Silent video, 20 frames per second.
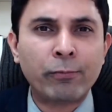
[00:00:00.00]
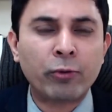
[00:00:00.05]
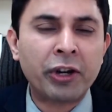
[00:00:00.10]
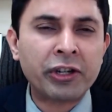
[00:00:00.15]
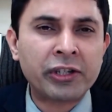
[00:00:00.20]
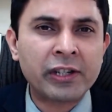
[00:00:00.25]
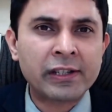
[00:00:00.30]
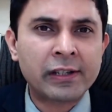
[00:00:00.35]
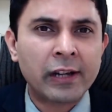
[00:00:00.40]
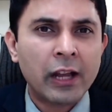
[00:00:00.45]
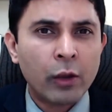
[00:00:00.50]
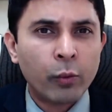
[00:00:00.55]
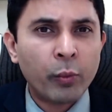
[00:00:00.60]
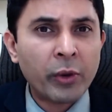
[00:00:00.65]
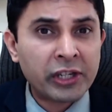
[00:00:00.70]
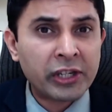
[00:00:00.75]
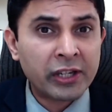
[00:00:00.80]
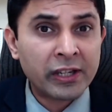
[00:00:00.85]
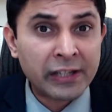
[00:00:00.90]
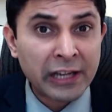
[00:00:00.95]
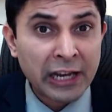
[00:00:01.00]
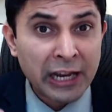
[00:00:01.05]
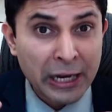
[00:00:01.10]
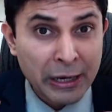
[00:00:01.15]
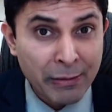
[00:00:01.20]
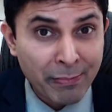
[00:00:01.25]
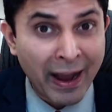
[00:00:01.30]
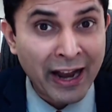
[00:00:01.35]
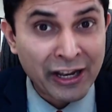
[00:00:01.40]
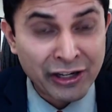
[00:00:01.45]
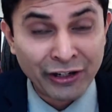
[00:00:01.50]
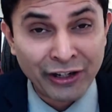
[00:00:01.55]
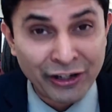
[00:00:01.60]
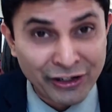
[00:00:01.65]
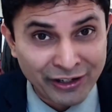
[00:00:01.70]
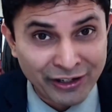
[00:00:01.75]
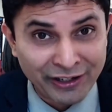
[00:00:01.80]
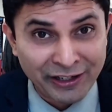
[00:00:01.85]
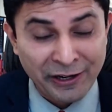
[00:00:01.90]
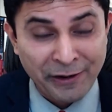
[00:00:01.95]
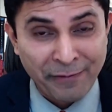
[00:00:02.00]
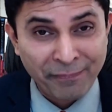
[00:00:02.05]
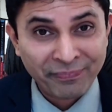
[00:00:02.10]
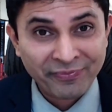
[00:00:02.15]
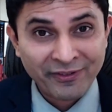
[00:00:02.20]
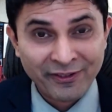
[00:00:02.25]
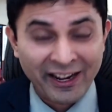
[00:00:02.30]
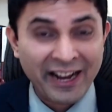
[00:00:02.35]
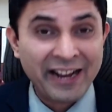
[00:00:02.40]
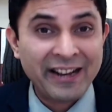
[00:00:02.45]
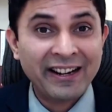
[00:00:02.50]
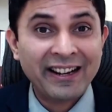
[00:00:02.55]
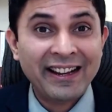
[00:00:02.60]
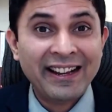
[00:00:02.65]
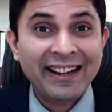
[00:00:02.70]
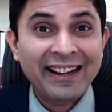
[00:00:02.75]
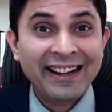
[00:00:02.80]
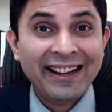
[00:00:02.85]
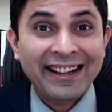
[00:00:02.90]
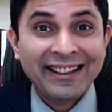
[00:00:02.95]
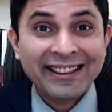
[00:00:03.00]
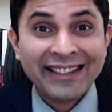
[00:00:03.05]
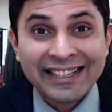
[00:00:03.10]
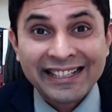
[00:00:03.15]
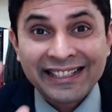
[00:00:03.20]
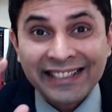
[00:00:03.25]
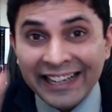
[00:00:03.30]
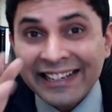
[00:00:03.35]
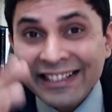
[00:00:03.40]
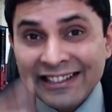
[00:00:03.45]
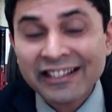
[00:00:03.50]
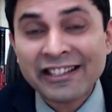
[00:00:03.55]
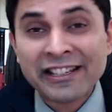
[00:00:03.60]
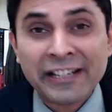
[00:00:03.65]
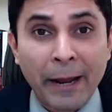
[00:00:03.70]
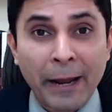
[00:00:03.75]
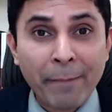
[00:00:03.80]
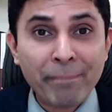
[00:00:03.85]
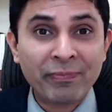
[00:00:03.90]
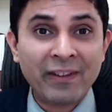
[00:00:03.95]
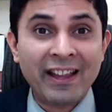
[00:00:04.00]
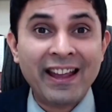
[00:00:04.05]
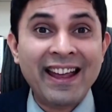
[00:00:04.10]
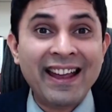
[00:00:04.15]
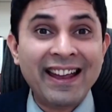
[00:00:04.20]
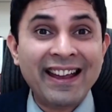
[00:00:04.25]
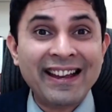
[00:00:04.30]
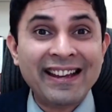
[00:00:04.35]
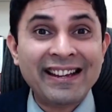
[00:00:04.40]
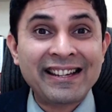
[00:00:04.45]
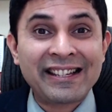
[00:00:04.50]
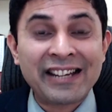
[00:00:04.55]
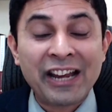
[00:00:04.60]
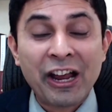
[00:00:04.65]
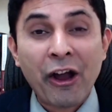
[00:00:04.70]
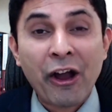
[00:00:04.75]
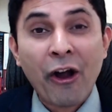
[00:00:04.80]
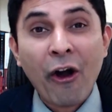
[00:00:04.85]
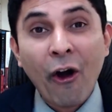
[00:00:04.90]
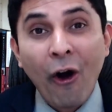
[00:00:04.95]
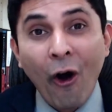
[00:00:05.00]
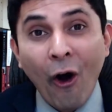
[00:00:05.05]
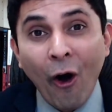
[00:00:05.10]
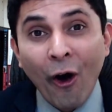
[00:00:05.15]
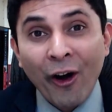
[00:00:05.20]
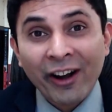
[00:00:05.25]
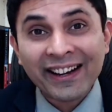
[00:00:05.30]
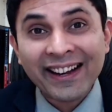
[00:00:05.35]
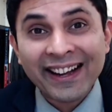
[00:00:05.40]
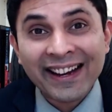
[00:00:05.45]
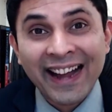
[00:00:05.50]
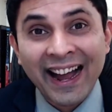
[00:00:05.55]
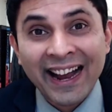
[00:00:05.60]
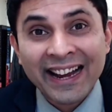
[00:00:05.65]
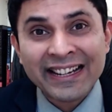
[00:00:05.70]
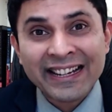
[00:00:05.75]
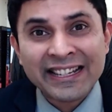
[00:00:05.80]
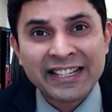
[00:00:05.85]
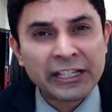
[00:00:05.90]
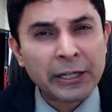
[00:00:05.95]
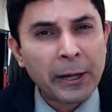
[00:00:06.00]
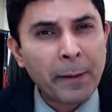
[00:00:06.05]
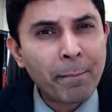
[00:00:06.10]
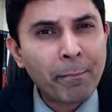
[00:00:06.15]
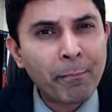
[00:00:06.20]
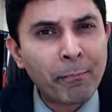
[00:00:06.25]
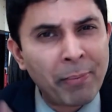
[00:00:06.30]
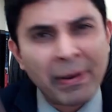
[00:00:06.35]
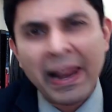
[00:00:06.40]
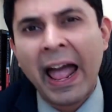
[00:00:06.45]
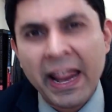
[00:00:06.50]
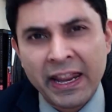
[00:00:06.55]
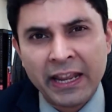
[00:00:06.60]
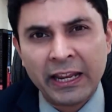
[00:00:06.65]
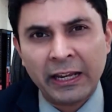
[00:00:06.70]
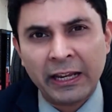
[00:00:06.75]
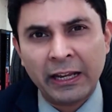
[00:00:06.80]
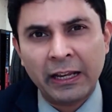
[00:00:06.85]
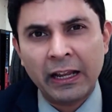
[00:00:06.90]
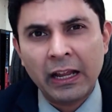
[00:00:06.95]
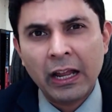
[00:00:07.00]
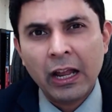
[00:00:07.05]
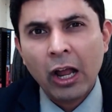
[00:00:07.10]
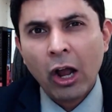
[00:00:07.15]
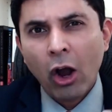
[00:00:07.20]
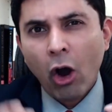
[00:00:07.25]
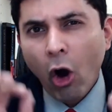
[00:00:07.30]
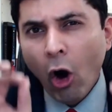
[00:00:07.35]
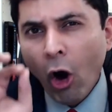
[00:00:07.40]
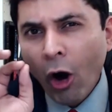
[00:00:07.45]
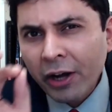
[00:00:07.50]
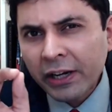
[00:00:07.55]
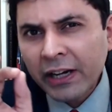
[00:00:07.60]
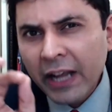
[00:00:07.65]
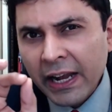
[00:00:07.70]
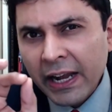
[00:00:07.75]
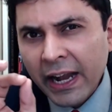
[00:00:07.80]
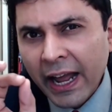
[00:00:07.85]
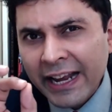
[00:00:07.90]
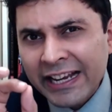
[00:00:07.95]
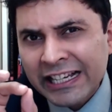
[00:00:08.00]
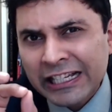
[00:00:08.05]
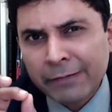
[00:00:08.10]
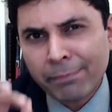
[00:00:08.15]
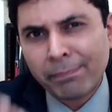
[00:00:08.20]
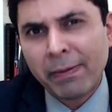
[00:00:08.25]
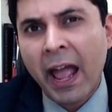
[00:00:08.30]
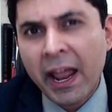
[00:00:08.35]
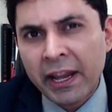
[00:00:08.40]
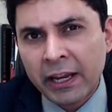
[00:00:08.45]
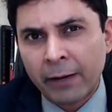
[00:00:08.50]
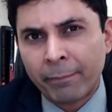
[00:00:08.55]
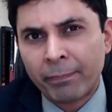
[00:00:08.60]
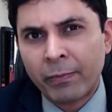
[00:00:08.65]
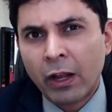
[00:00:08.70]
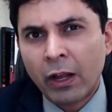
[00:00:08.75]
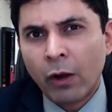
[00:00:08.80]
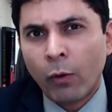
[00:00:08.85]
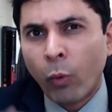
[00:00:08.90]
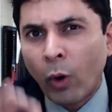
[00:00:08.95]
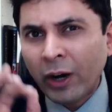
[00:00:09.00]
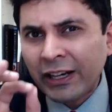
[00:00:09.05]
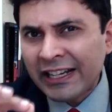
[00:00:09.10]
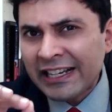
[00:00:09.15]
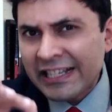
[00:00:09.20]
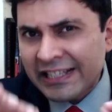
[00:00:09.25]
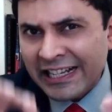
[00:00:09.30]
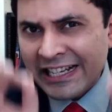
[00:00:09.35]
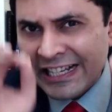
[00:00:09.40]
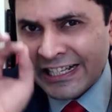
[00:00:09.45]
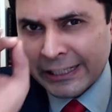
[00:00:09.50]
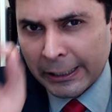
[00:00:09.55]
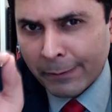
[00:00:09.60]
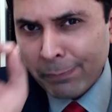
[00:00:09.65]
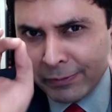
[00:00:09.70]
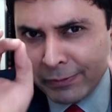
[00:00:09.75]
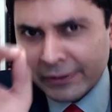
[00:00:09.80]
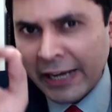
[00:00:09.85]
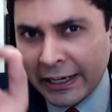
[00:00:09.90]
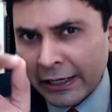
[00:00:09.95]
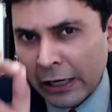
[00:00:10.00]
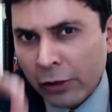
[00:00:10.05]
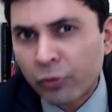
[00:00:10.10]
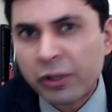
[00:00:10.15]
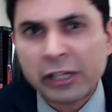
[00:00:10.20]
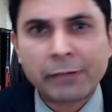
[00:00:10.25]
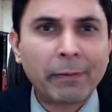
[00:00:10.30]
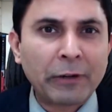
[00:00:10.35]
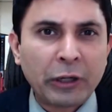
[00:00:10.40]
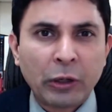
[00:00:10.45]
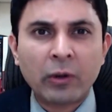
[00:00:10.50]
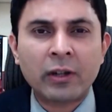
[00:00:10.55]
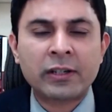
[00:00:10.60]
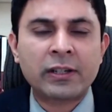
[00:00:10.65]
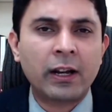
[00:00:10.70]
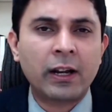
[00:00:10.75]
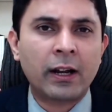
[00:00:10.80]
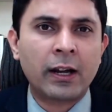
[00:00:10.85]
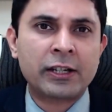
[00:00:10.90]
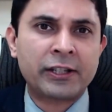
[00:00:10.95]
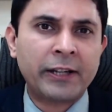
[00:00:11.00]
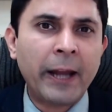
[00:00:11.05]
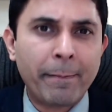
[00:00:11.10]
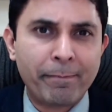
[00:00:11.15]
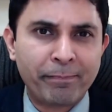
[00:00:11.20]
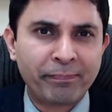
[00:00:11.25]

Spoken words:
to riches, which is imagination, right? The sixth step is organized planning. Organized planning. What is the subtitle to this particular step?